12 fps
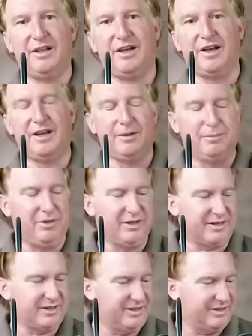I
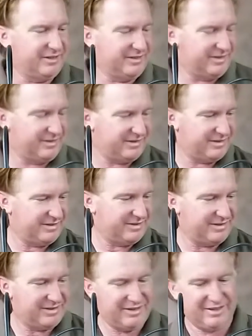unplugged it. I'm
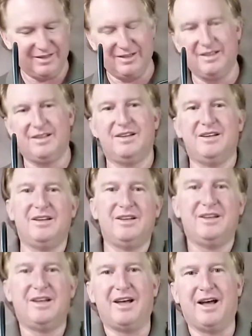
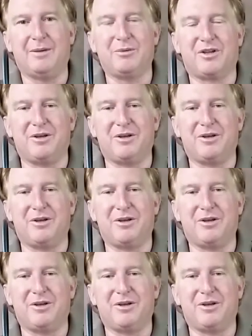going